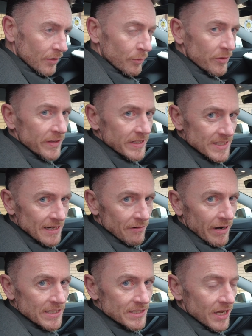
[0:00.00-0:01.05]
with the
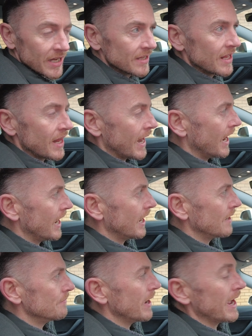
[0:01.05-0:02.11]
accelerator
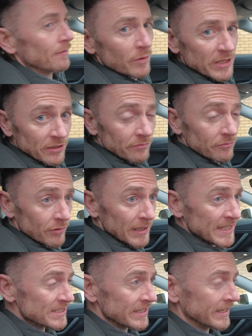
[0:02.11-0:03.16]
um, and when you're
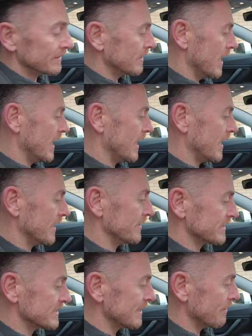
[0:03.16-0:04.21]
releasing uh, the
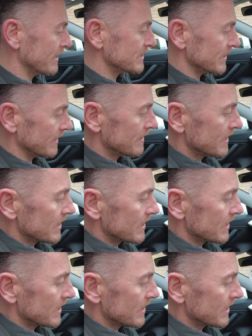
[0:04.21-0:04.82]
accelerator.